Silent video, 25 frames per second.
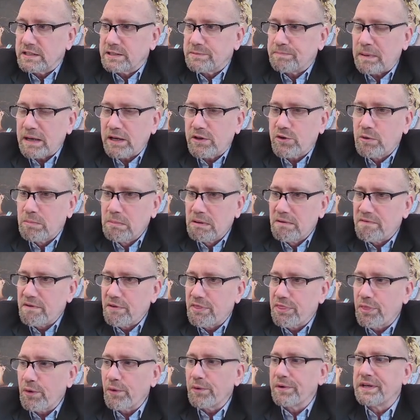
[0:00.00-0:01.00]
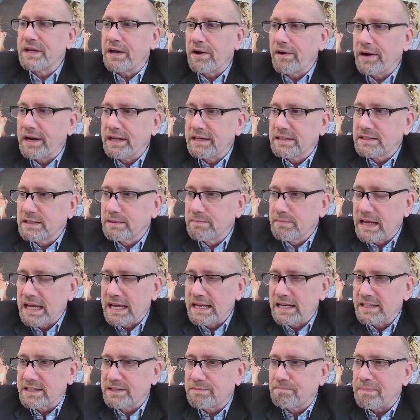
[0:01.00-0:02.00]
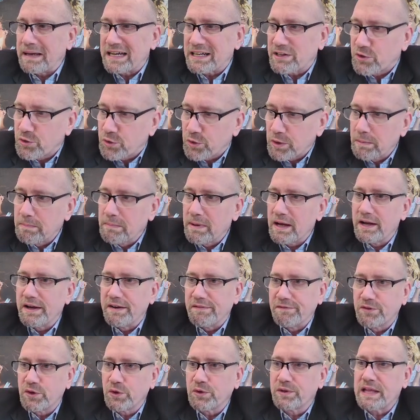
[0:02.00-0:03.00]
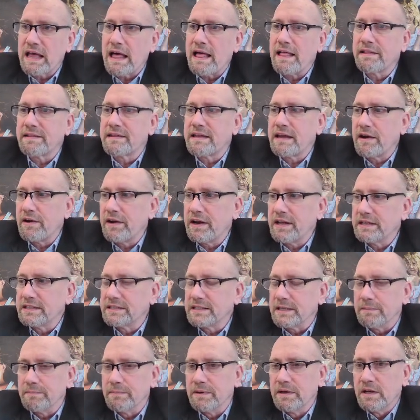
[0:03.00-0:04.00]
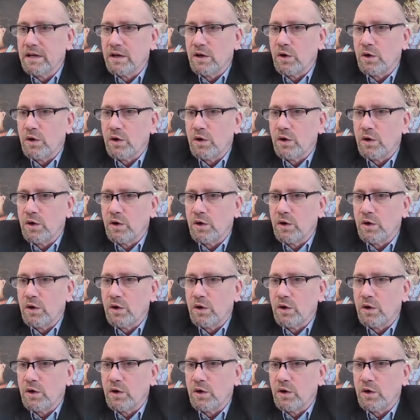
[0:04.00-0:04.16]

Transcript: spectrum of authoritarianism and a spectrum of totalitarianism,